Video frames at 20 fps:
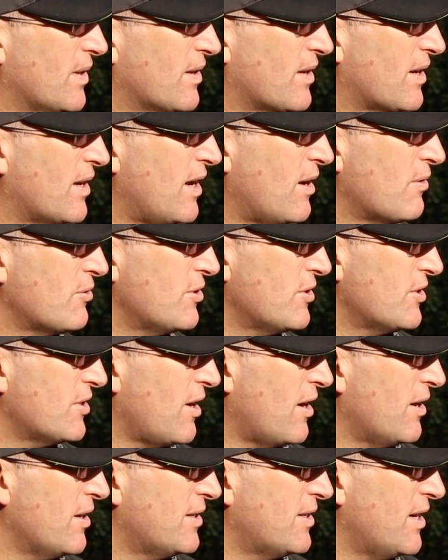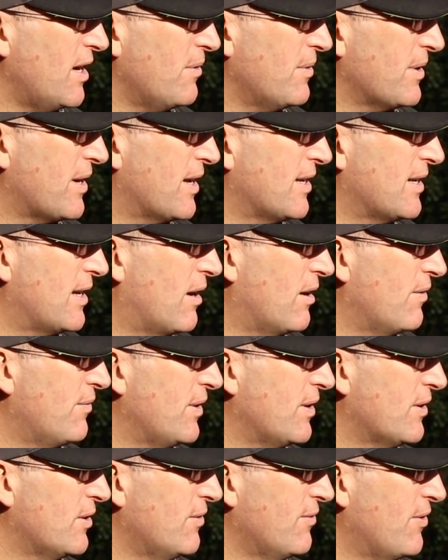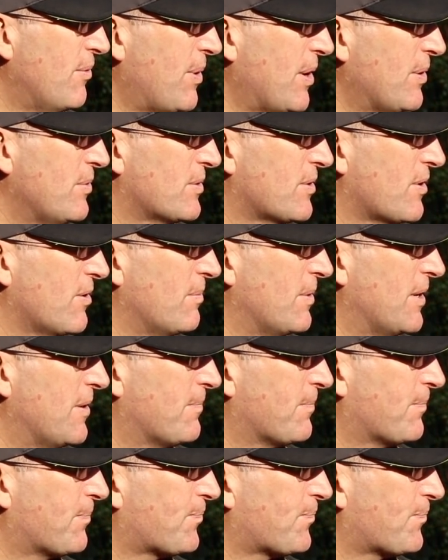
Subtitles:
Canal's just starting to tow again now. I think another boat's coming.